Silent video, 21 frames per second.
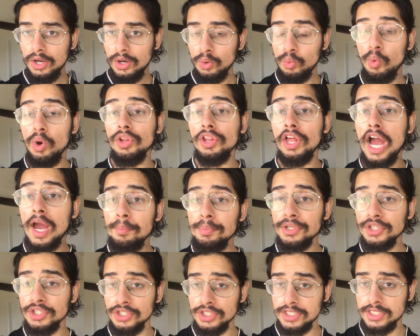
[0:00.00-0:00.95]
while
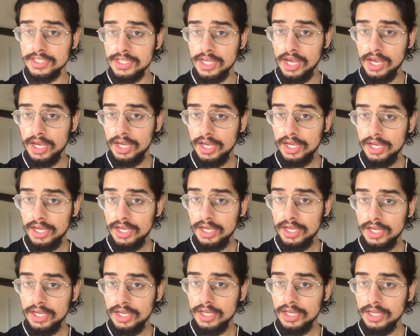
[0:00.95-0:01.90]
happiness
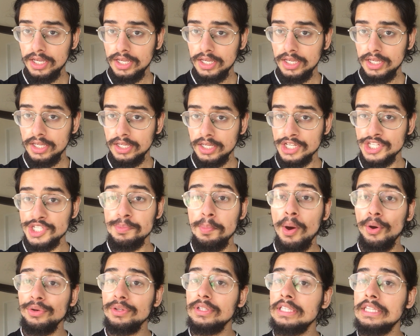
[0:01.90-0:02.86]
is
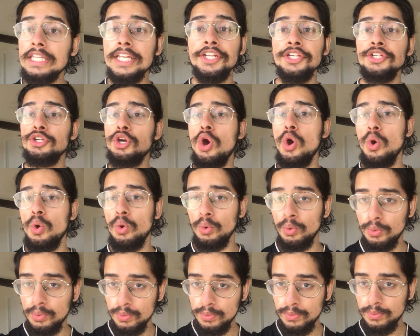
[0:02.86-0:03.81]
about letting go
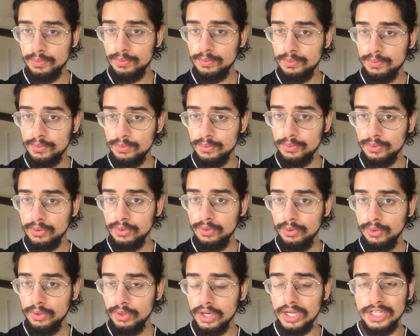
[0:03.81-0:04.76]

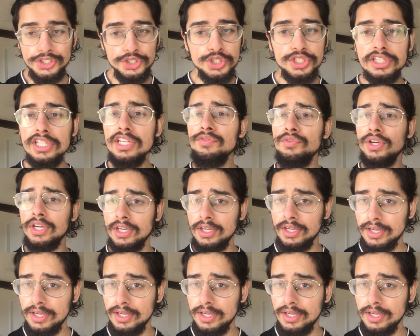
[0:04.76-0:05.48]
and just living.